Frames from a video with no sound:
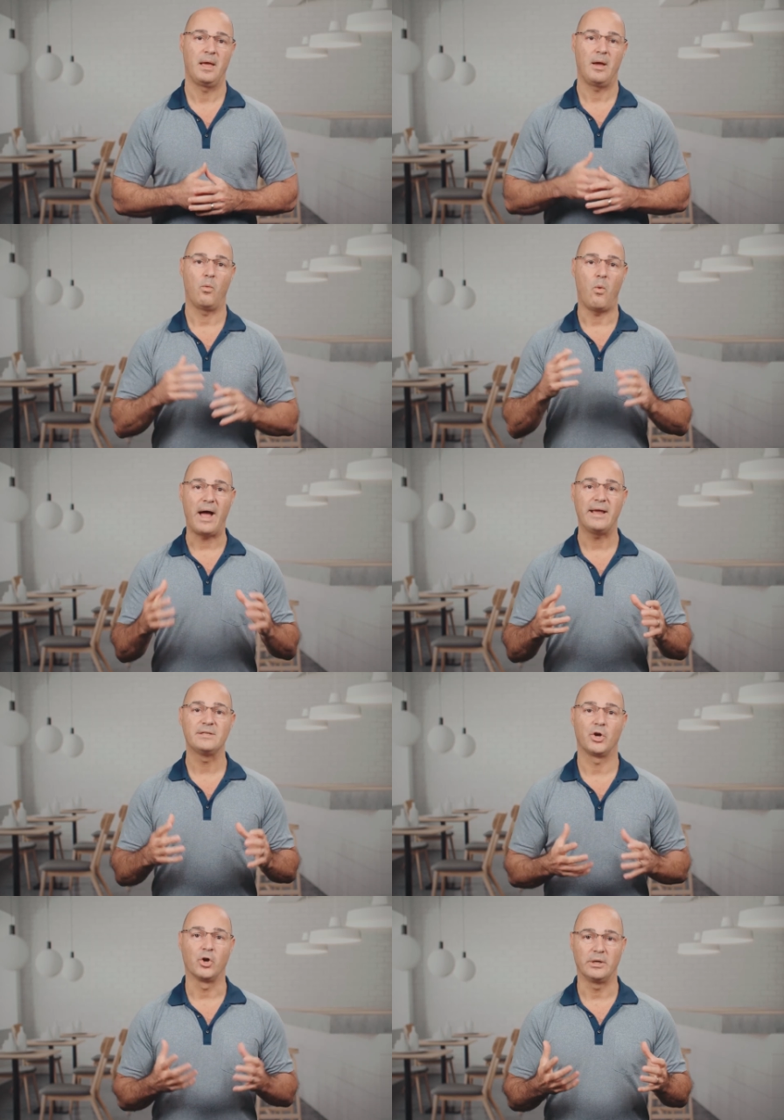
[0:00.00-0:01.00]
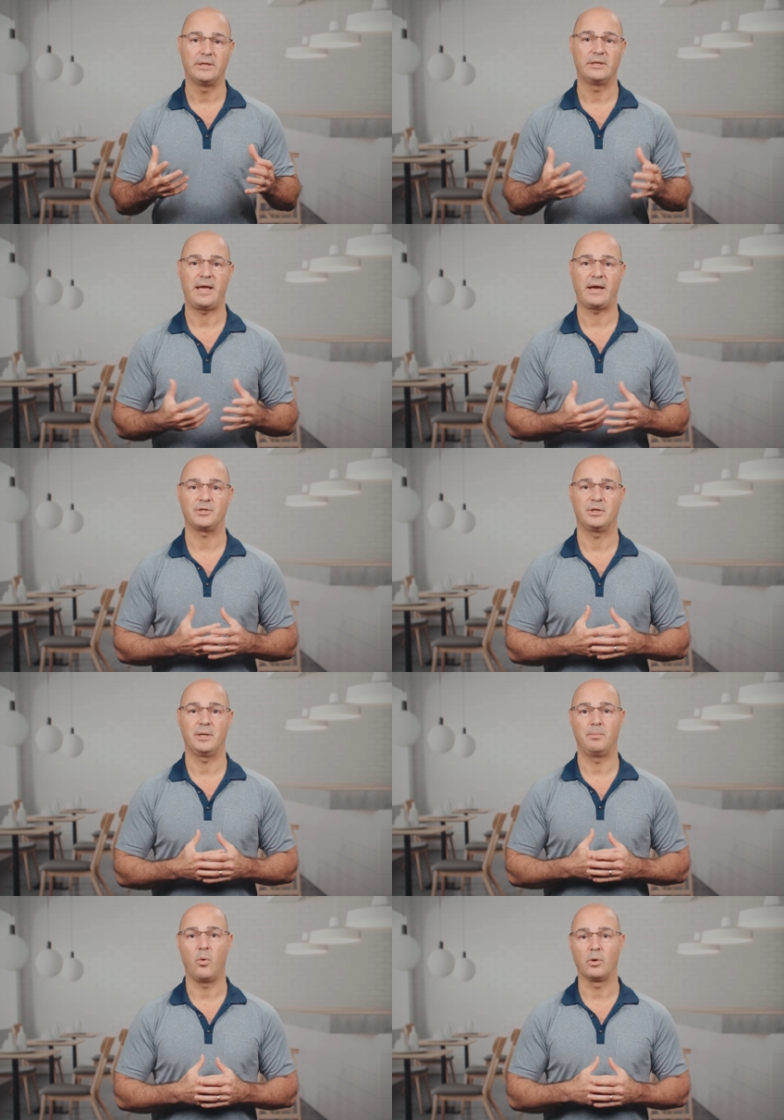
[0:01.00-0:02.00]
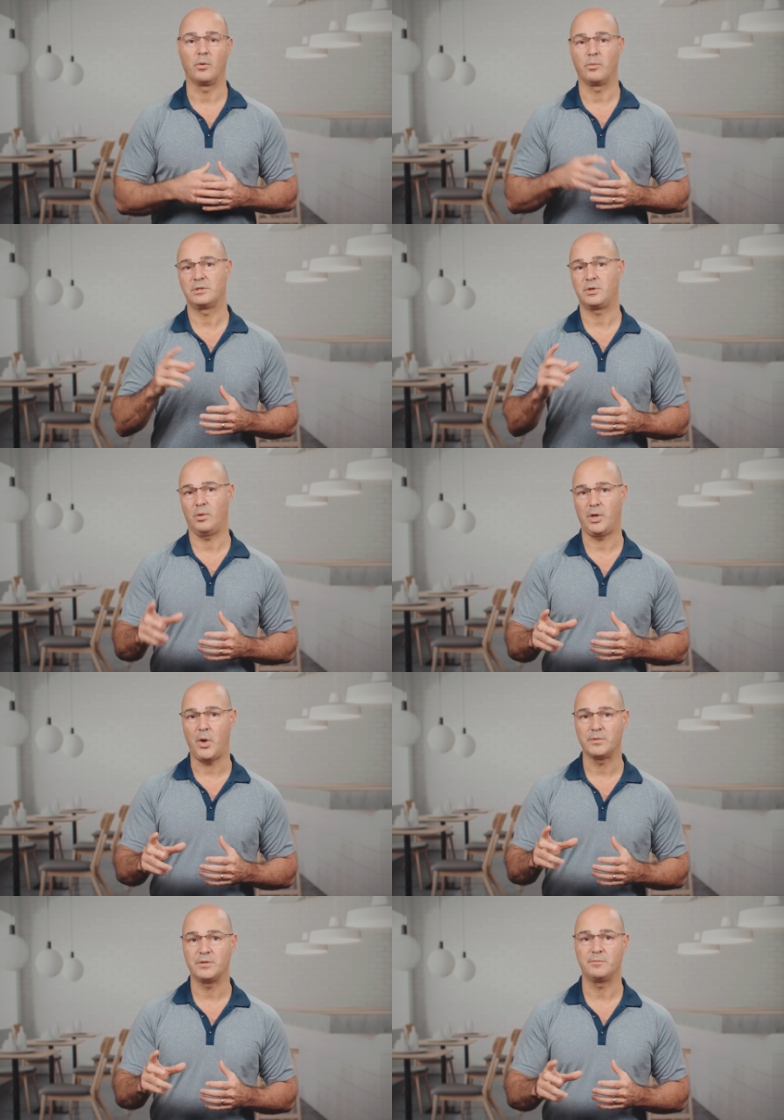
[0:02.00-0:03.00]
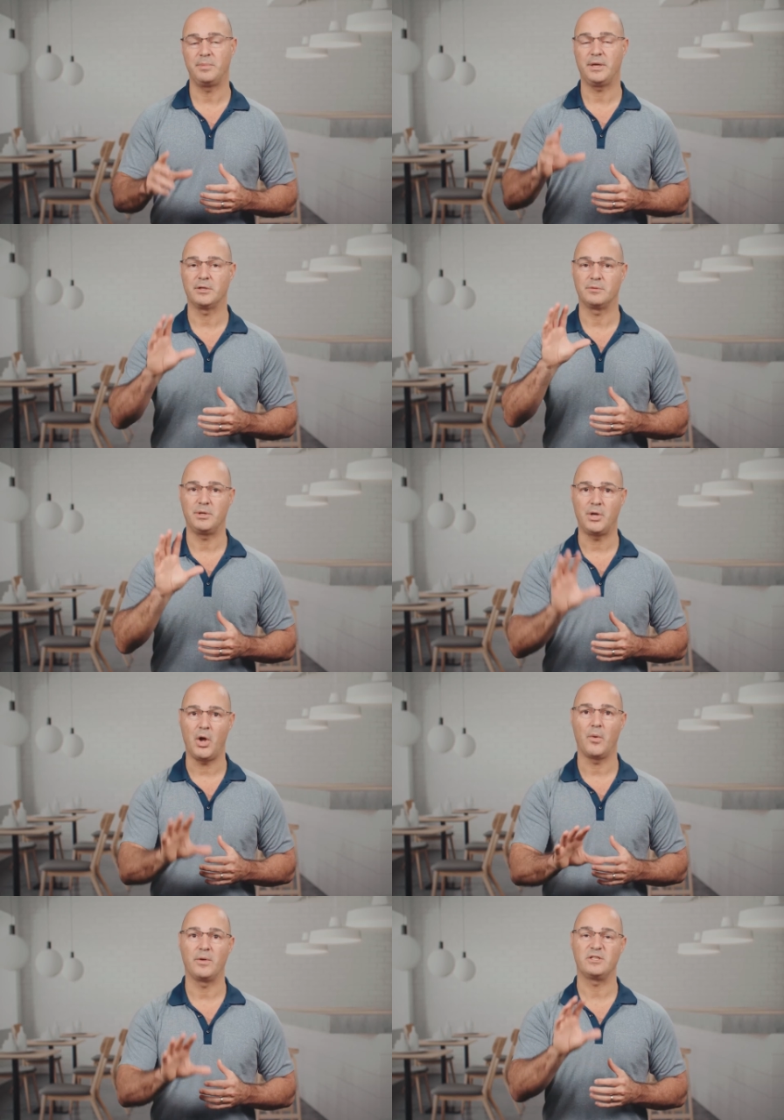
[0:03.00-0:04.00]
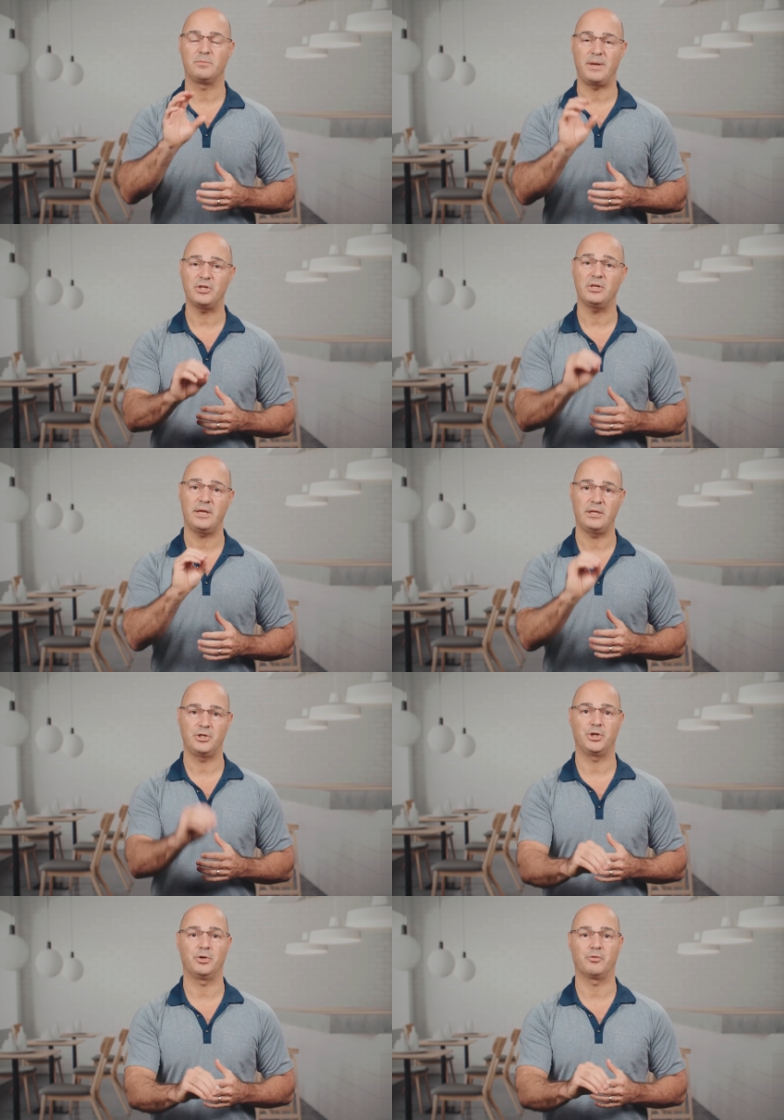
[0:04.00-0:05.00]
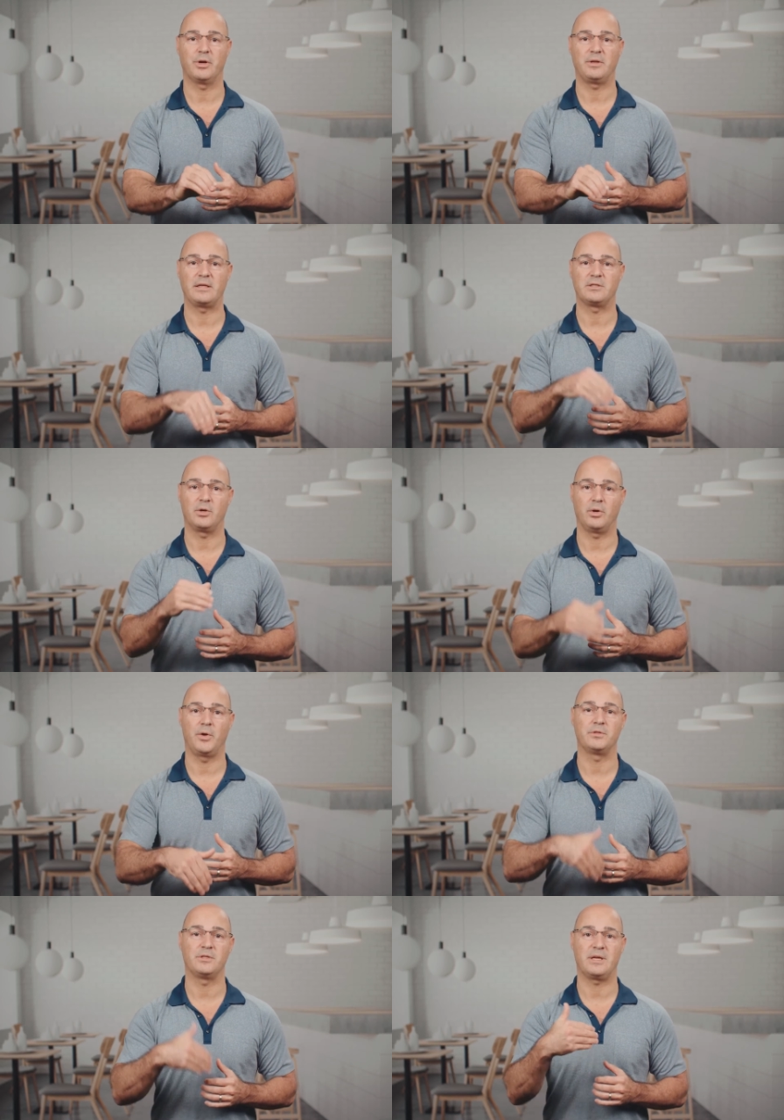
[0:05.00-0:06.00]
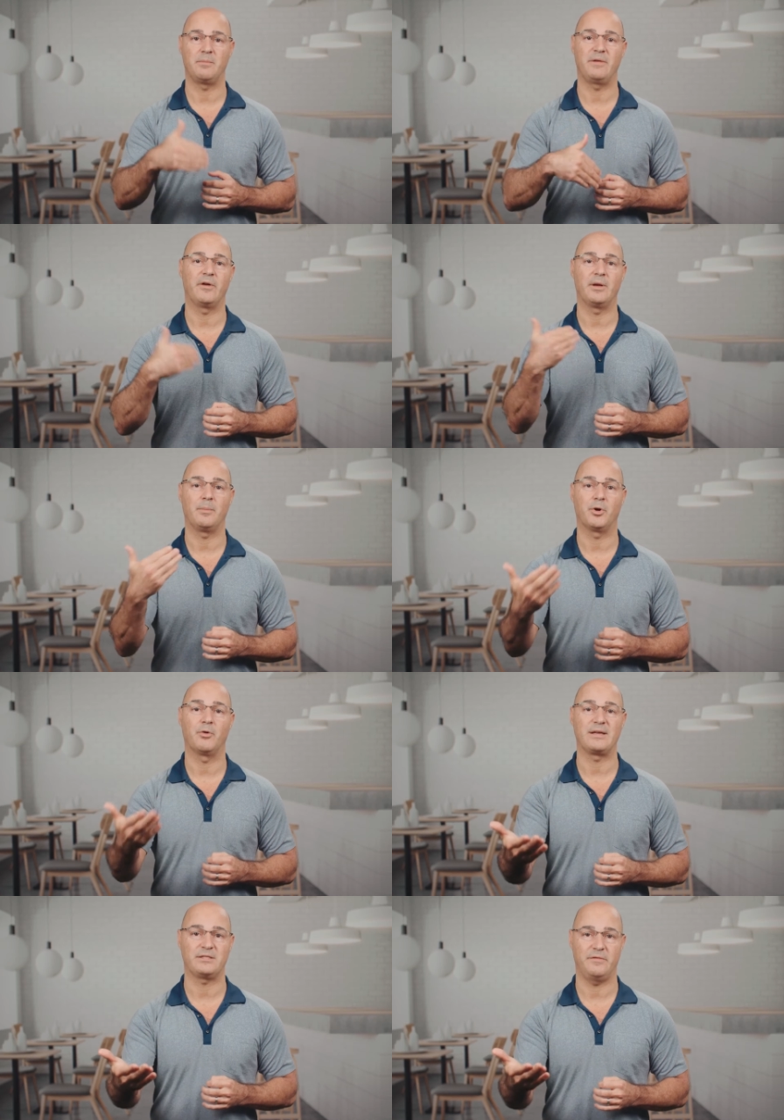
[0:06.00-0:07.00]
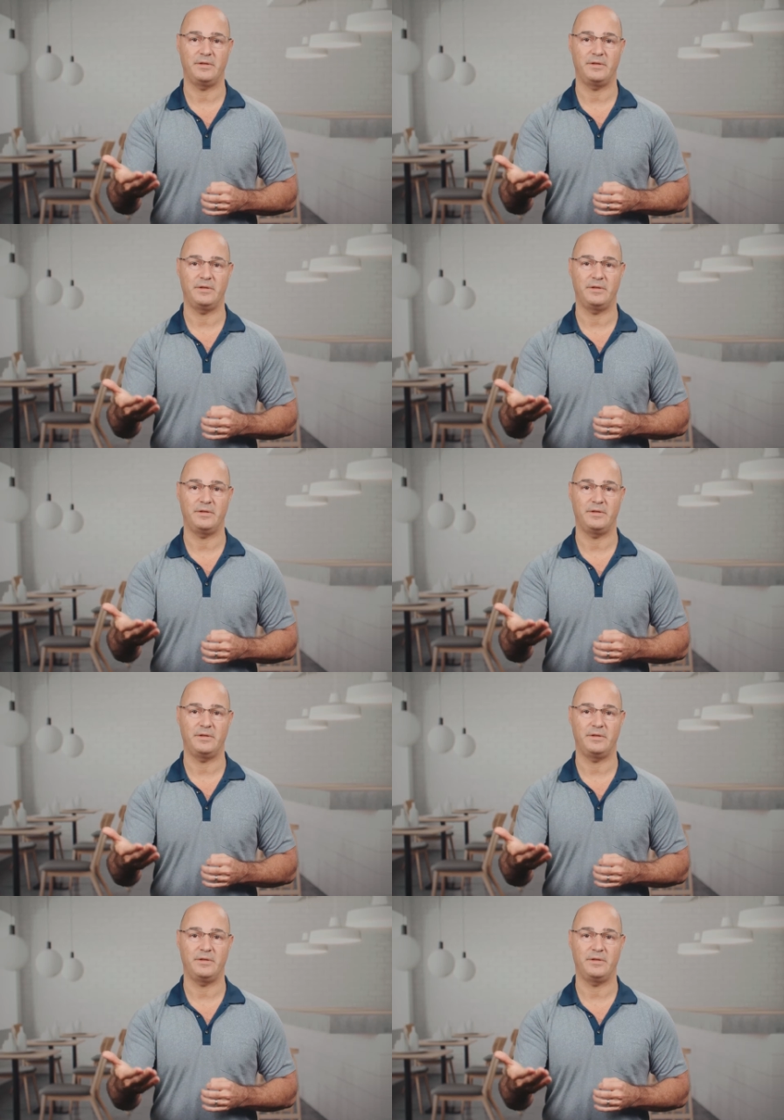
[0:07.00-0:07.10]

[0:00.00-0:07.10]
Why is early detection important with scoliosis? Because we know, especially in children, that scoliosis can be very progressive